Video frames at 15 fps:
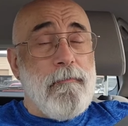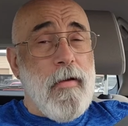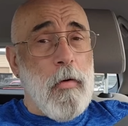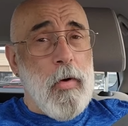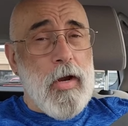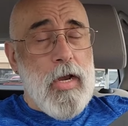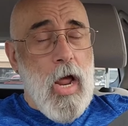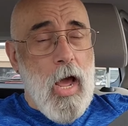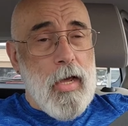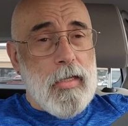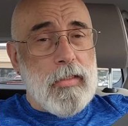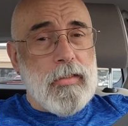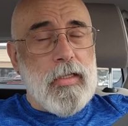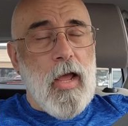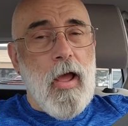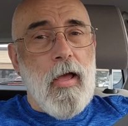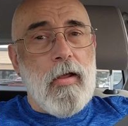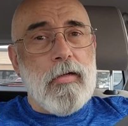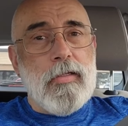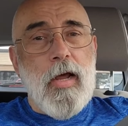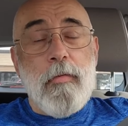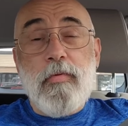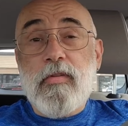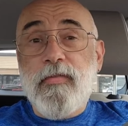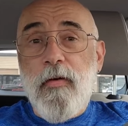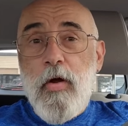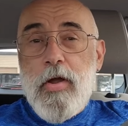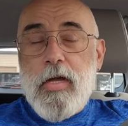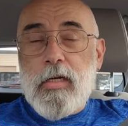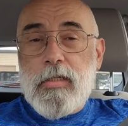Very nice. And I was
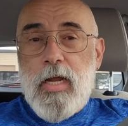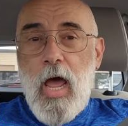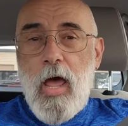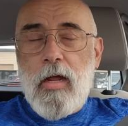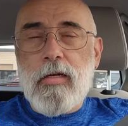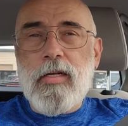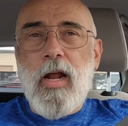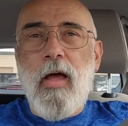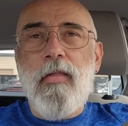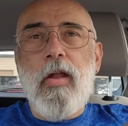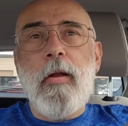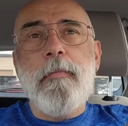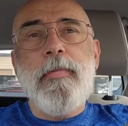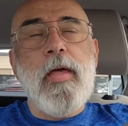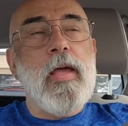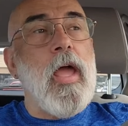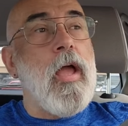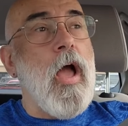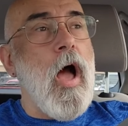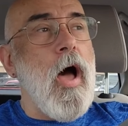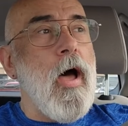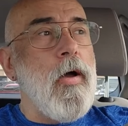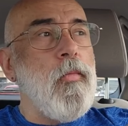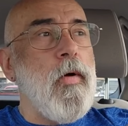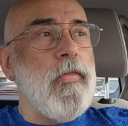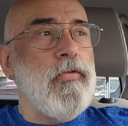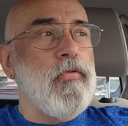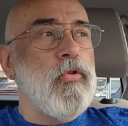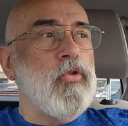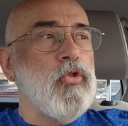very content. And then I'm thinking, I
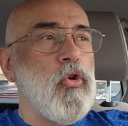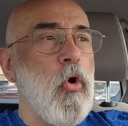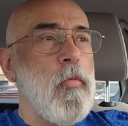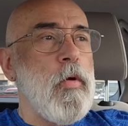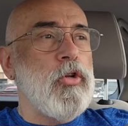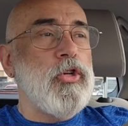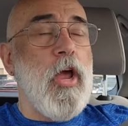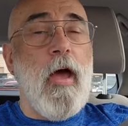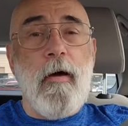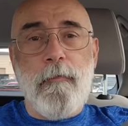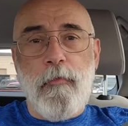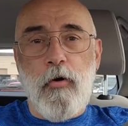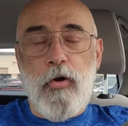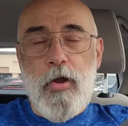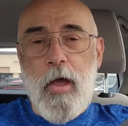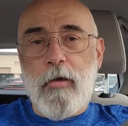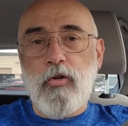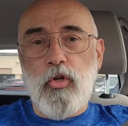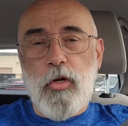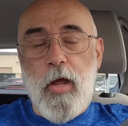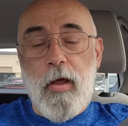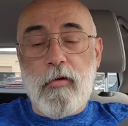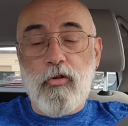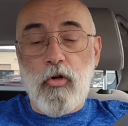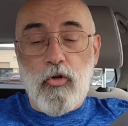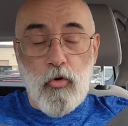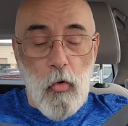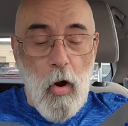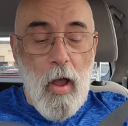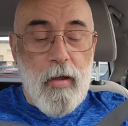went through so much effort yesterday to
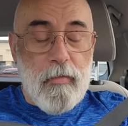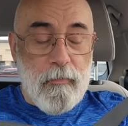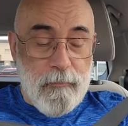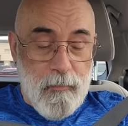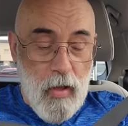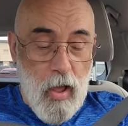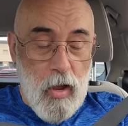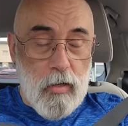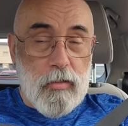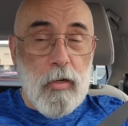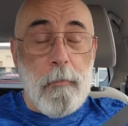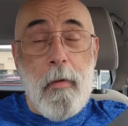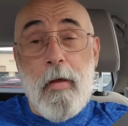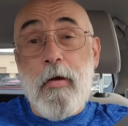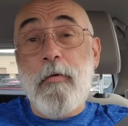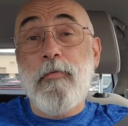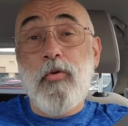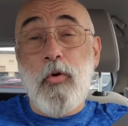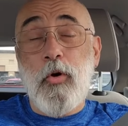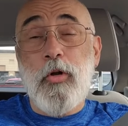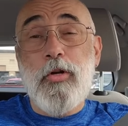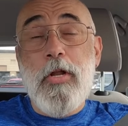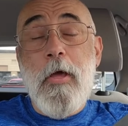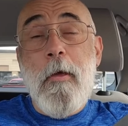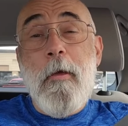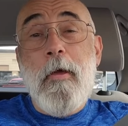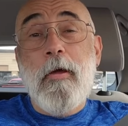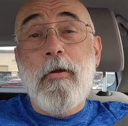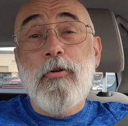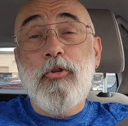try and find a pair of good
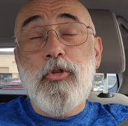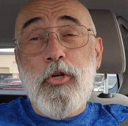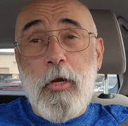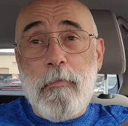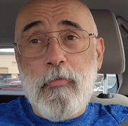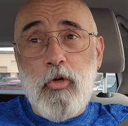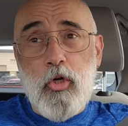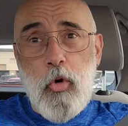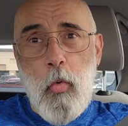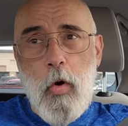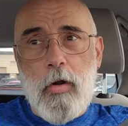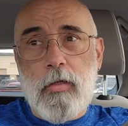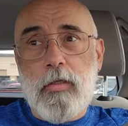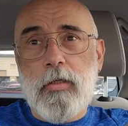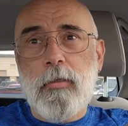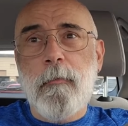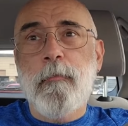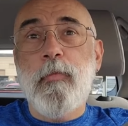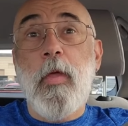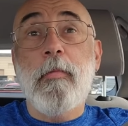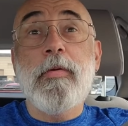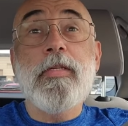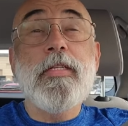gym shorts. I'm